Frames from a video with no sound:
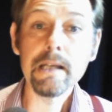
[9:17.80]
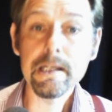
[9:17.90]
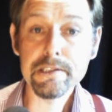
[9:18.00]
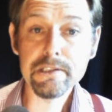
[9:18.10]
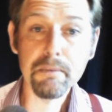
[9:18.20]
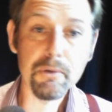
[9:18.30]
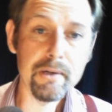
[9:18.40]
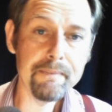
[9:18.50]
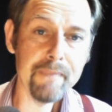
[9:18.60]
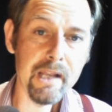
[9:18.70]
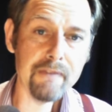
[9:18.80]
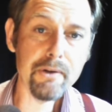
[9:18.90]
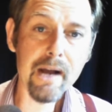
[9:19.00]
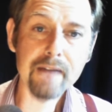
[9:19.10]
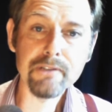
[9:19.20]
In summary, if
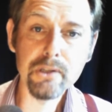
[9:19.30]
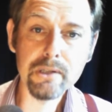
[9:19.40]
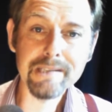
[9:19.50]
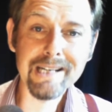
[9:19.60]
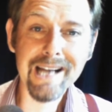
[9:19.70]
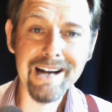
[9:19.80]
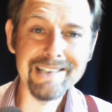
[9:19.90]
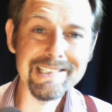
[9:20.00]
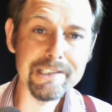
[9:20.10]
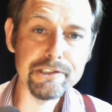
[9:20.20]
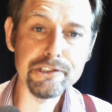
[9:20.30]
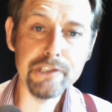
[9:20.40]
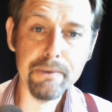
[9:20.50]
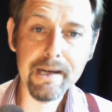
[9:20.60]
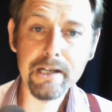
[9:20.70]
you haven't looked at Iceland's
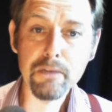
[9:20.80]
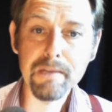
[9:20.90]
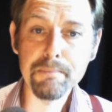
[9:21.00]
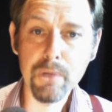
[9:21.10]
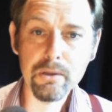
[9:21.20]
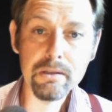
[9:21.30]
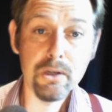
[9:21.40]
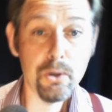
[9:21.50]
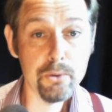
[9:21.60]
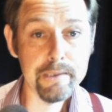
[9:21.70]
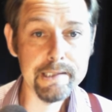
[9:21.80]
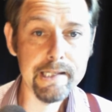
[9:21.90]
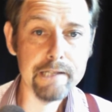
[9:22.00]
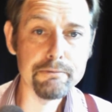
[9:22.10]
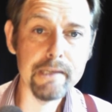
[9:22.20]
new economic model, or
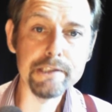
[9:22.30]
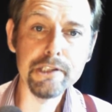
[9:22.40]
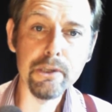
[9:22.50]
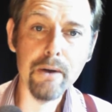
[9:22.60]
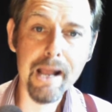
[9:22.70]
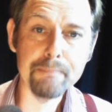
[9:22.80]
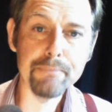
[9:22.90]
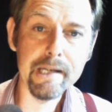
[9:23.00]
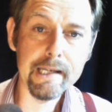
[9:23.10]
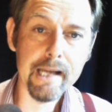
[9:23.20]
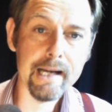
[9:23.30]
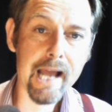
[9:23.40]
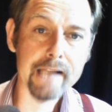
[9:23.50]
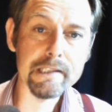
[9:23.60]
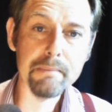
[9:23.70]
indeed written to your MP and
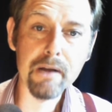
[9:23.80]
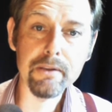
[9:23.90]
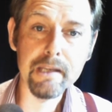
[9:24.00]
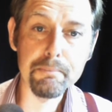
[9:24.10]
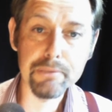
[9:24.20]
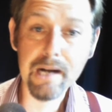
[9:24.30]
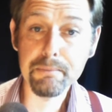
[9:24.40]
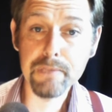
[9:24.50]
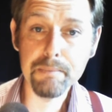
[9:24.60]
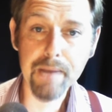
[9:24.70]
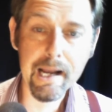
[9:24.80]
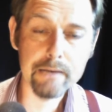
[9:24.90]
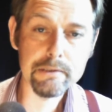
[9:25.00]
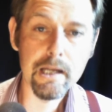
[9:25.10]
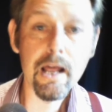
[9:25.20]
asked about the Bradbury
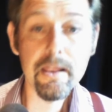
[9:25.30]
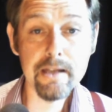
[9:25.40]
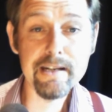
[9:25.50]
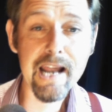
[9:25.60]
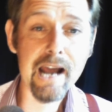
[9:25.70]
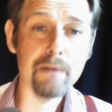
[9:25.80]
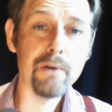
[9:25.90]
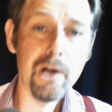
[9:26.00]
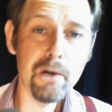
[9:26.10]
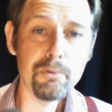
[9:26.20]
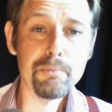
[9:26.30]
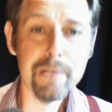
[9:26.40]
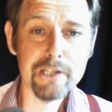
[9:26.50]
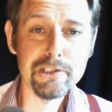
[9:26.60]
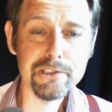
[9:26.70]
pound, then now would
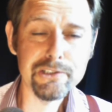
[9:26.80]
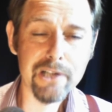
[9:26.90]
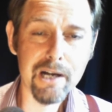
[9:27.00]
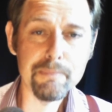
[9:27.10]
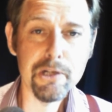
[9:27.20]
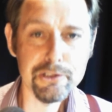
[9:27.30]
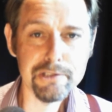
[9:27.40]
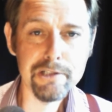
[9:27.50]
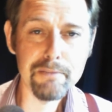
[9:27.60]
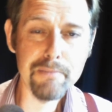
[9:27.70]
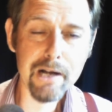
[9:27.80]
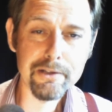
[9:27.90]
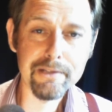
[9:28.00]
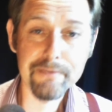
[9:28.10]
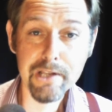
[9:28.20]
be a good time to do
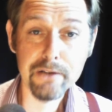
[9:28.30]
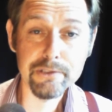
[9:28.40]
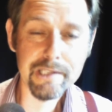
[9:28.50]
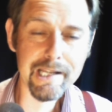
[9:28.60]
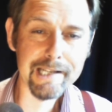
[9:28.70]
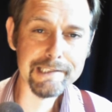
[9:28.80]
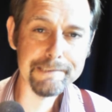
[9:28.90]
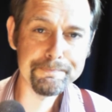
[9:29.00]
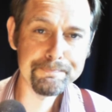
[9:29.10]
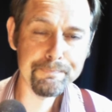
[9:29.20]
both of those things.